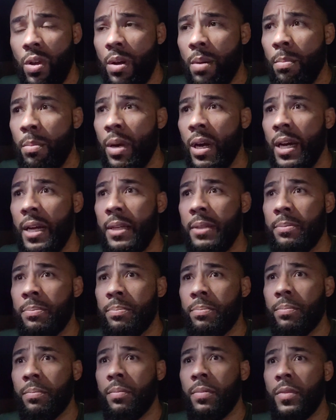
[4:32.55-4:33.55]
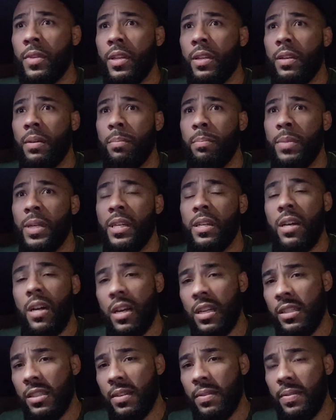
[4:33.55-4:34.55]
But
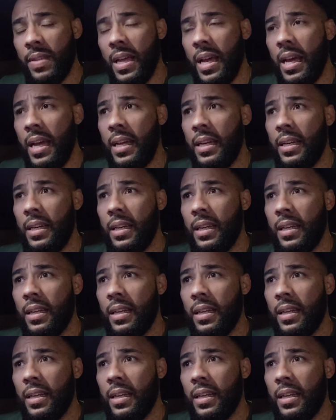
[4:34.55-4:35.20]
because of that,